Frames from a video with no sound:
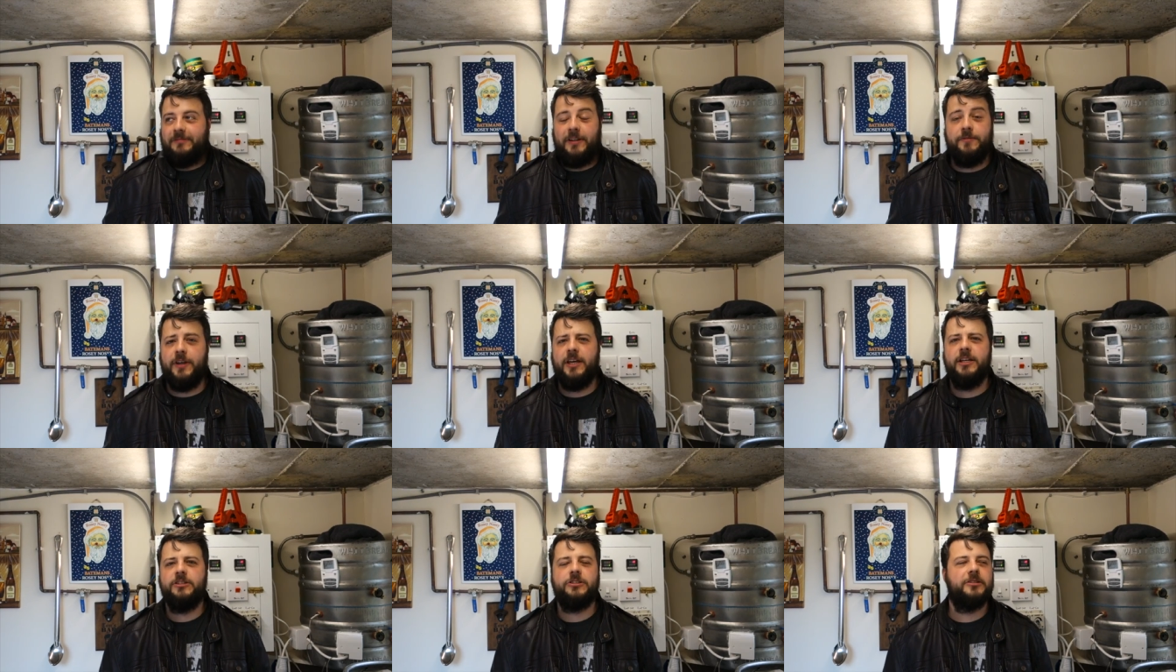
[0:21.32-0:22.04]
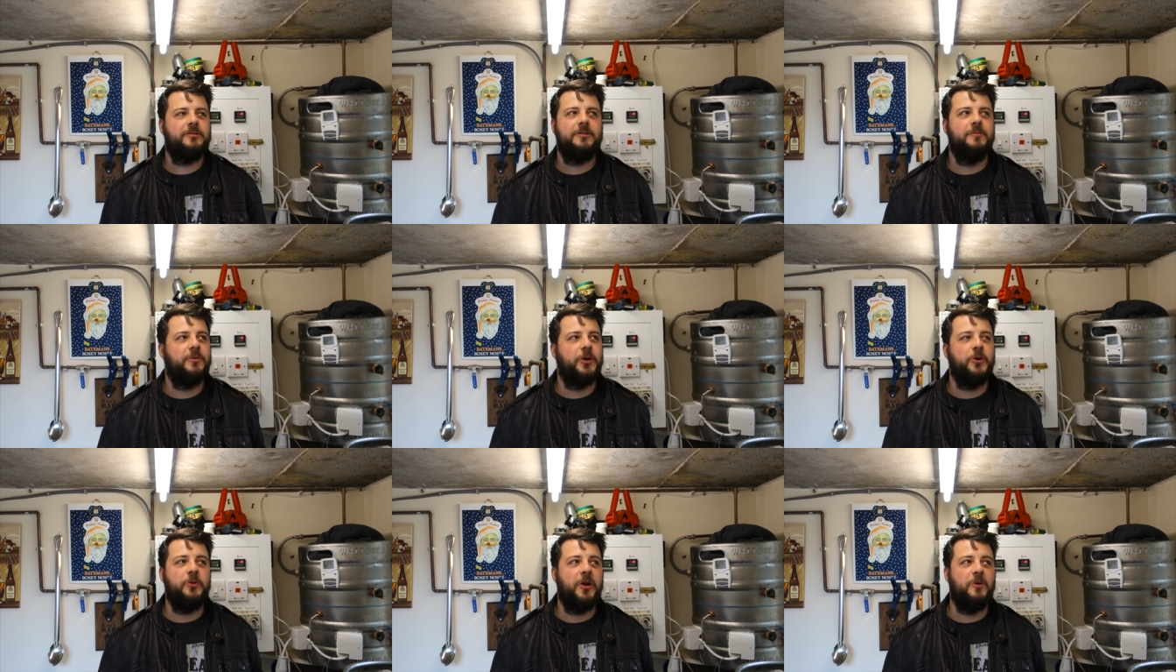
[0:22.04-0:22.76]
if it hits, but
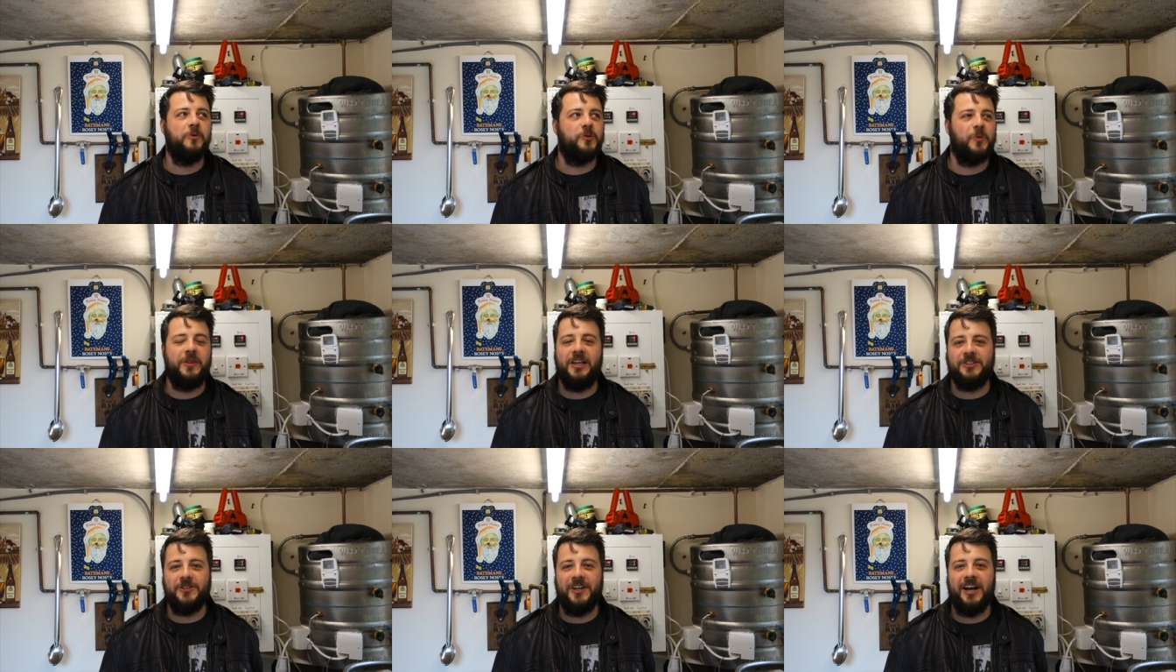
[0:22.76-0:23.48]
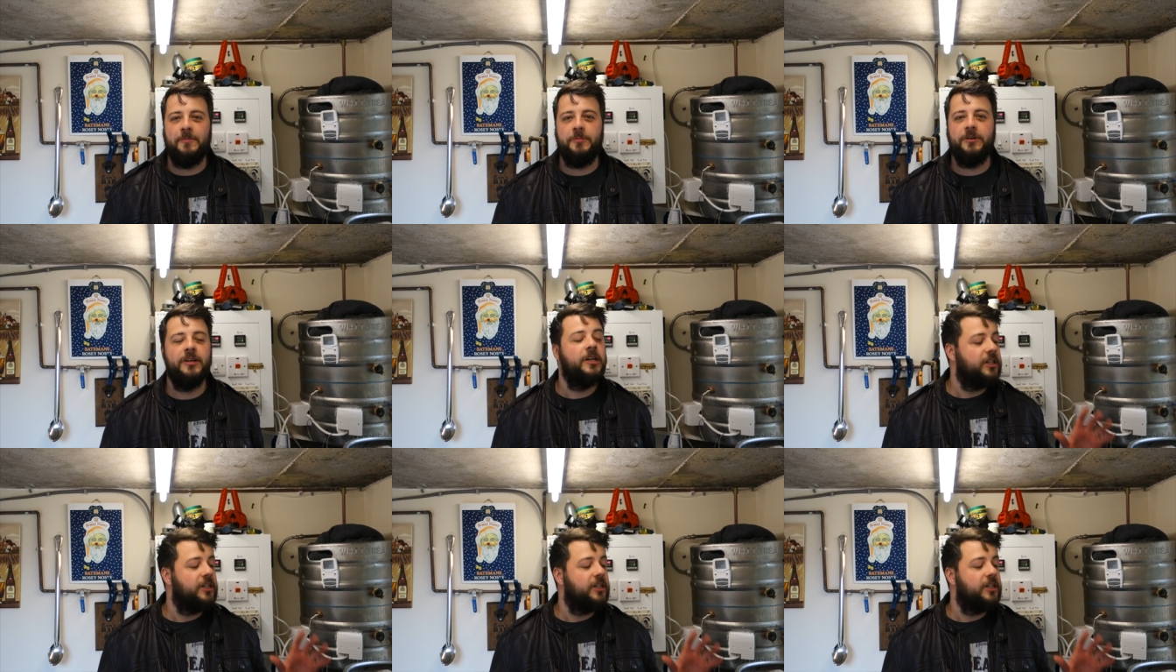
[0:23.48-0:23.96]
who knows when that's going to happen.